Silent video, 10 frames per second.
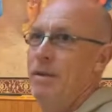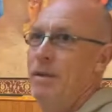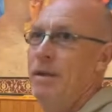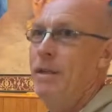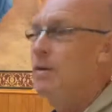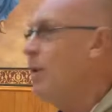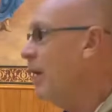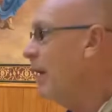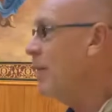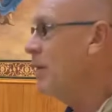This is what
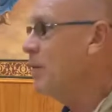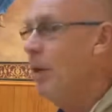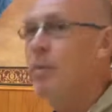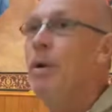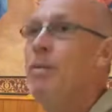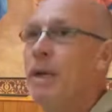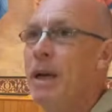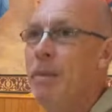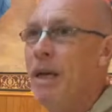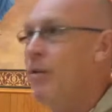happens when we
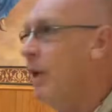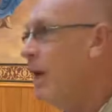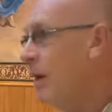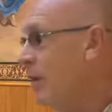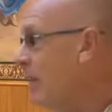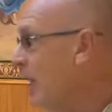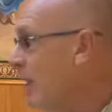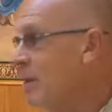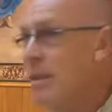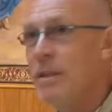become angry. Our
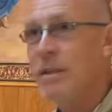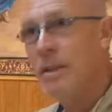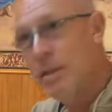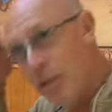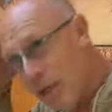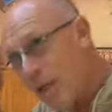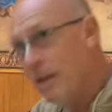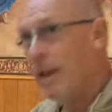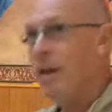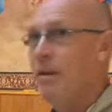intelligence is shut
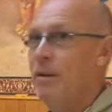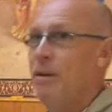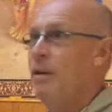down.